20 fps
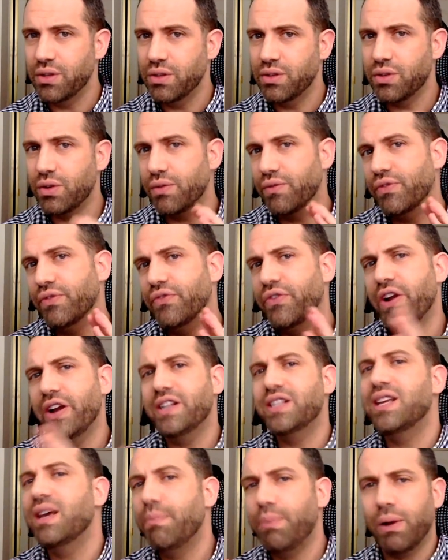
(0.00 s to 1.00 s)
Sort of very
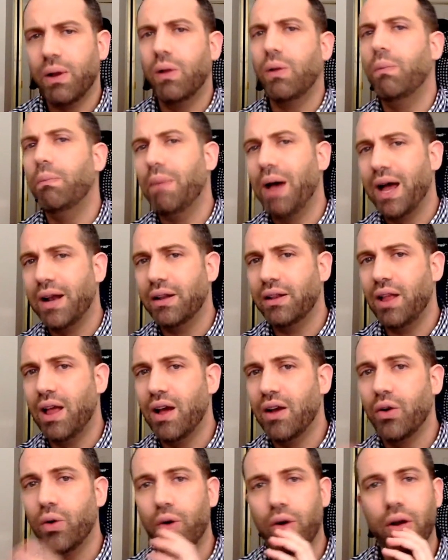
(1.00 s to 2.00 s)
typical
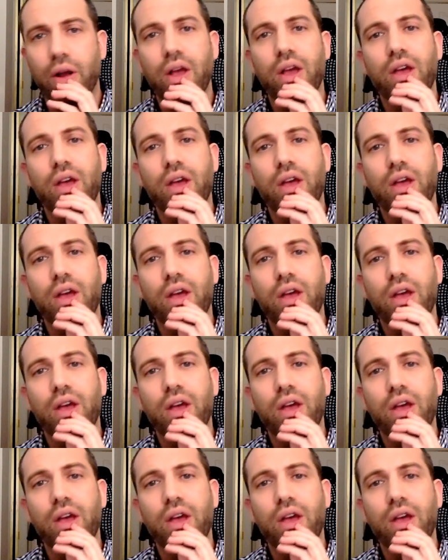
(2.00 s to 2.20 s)
monologue or